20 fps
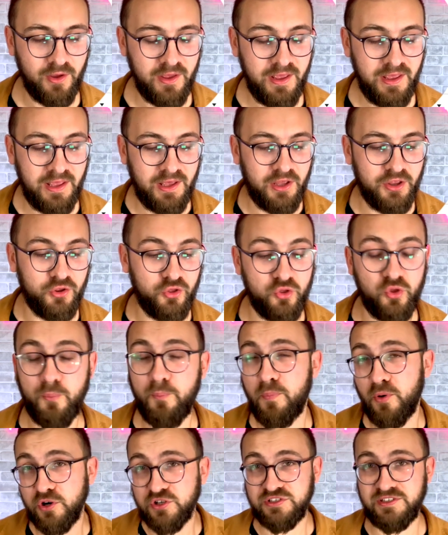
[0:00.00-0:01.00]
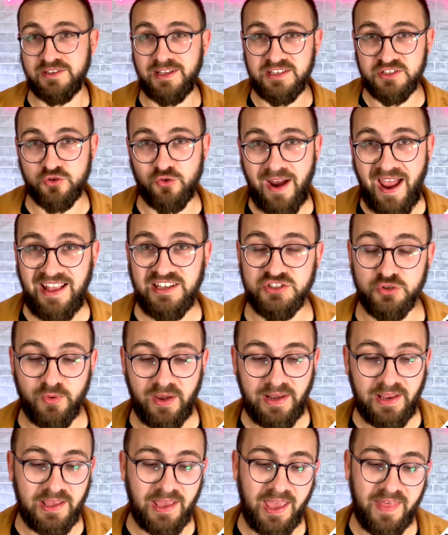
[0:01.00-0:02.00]
the, the person that's graduating
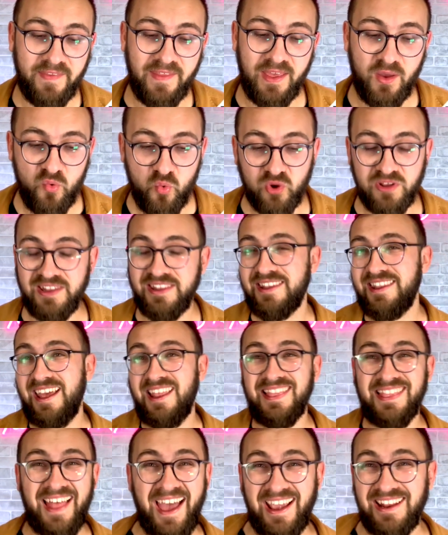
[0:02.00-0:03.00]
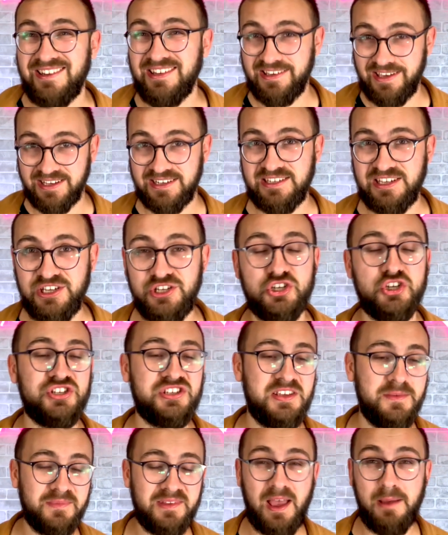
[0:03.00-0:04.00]
and they would they like to get t-shirts
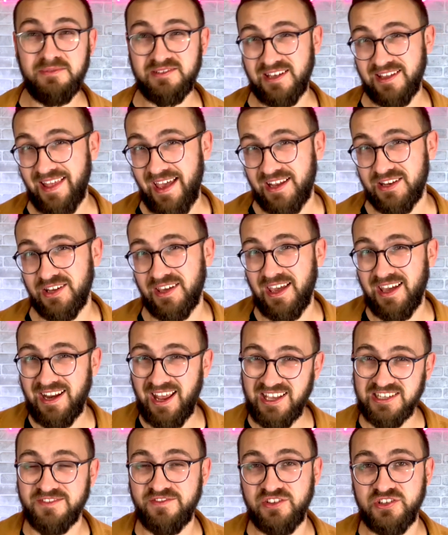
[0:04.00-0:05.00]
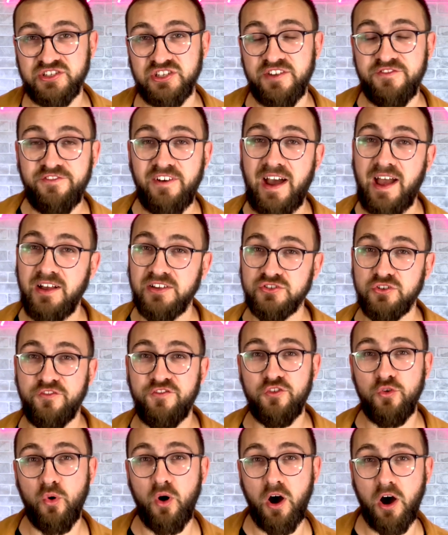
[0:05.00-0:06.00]
sometimes they like to get svg files so if you
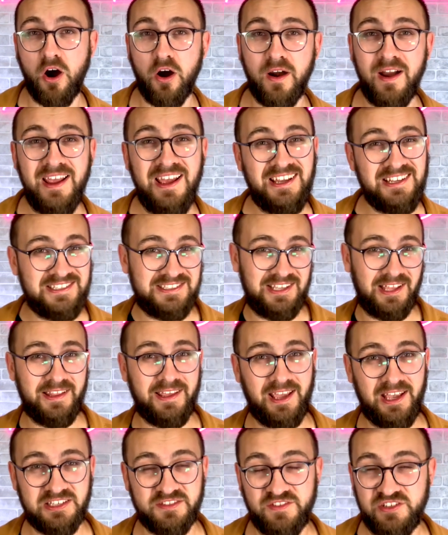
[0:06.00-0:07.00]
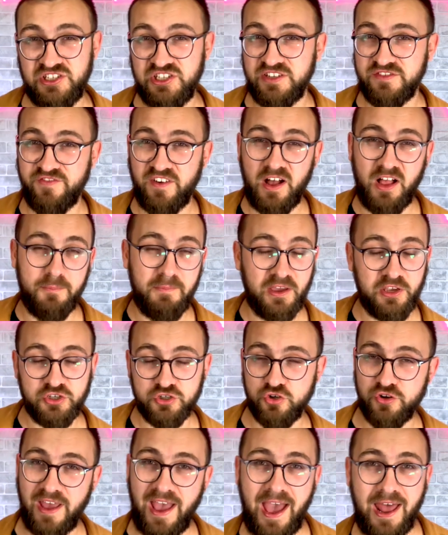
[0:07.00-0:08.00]
are selling svg file make sure to
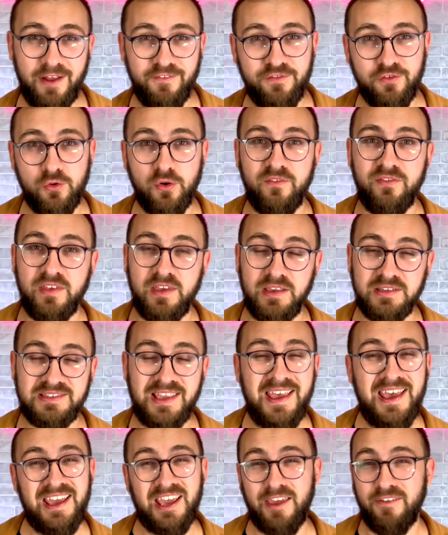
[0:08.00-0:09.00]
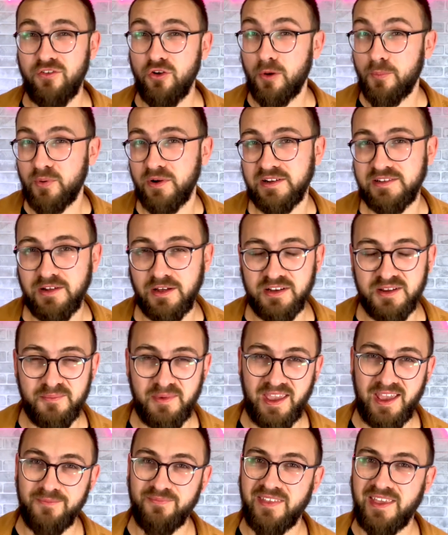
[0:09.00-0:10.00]
add a few of these if you are print on demand
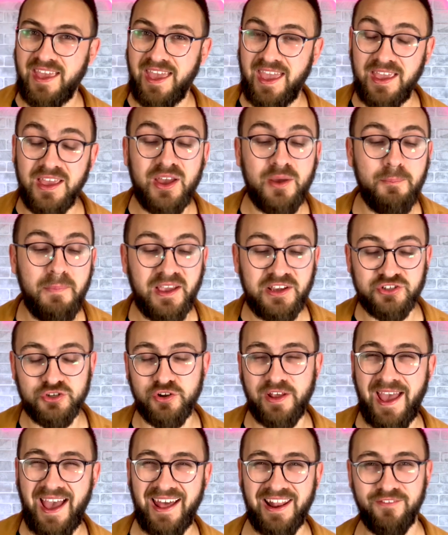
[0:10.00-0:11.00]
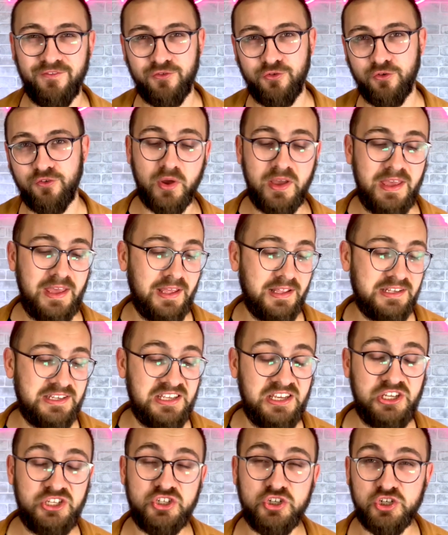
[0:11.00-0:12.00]
hey make sure to add a few of these
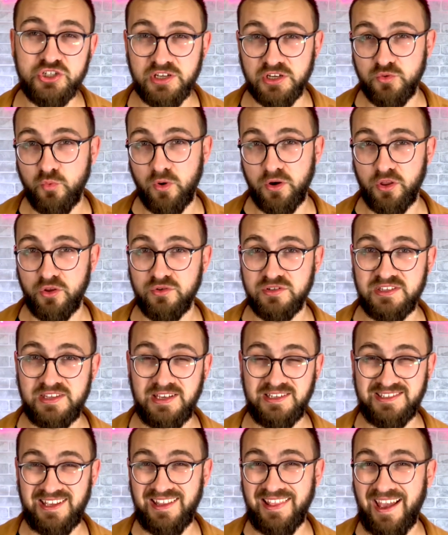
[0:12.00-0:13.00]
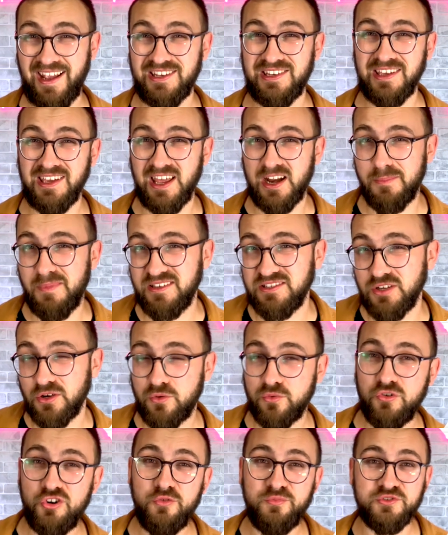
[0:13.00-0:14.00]
t-shirts are one of those things they like to get them as a group
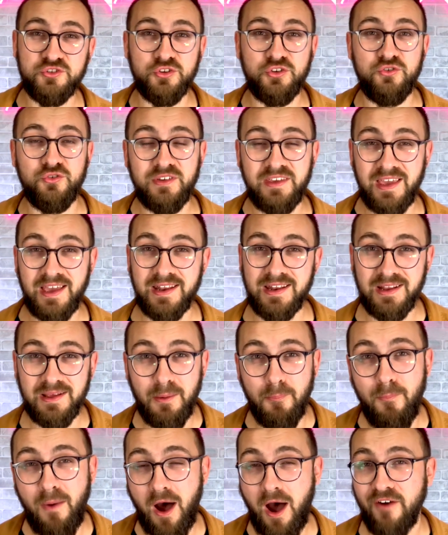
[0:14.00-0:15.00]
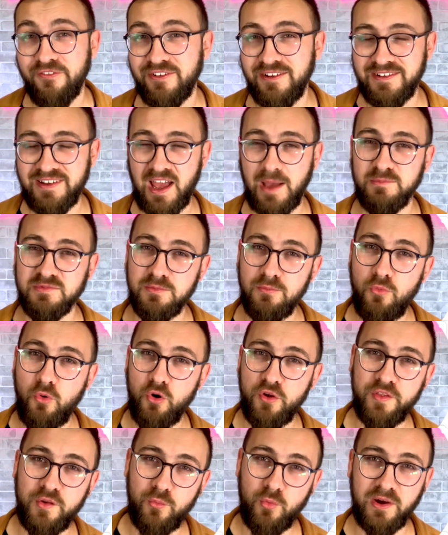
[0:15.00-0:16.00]
so you get oftentimes more than
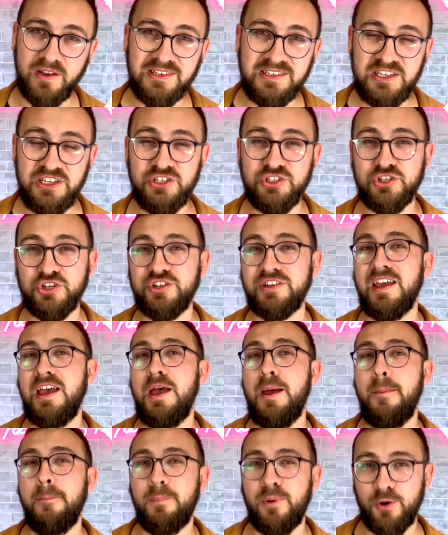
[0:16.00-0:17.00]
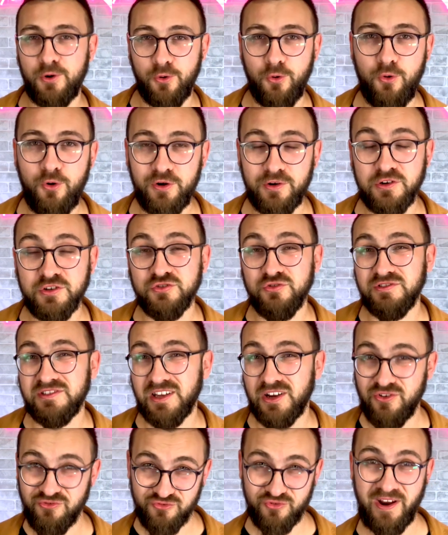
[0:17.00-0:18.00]
one t-shirt per order. So it's a
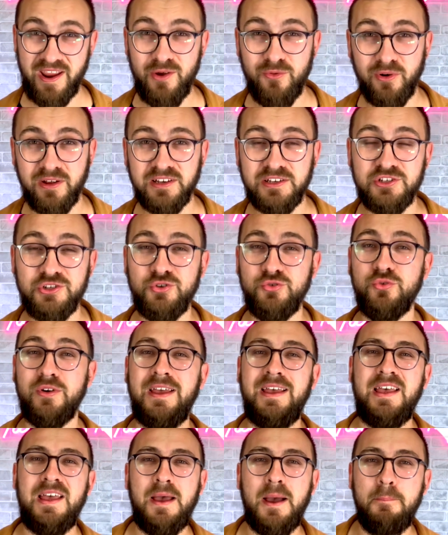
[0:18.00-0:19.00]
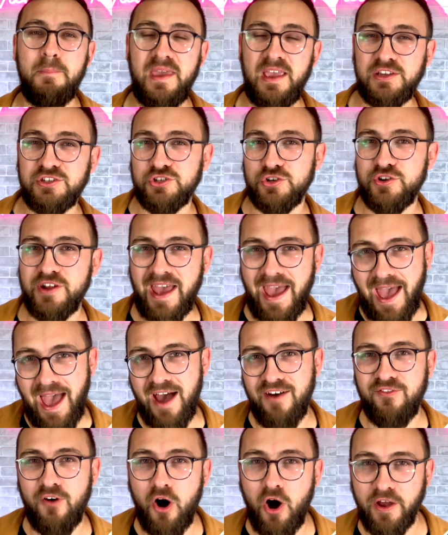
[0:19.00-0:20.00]
great one to make sure to have
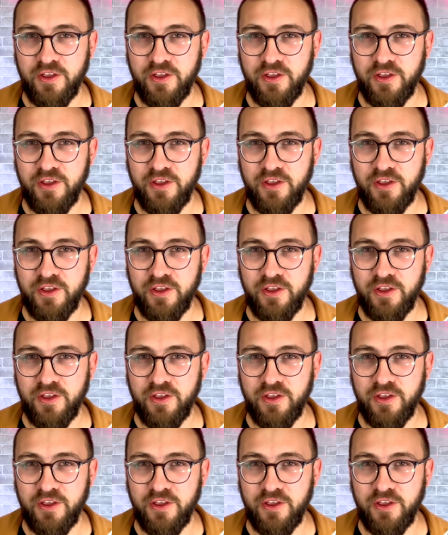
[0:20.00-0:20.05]
on your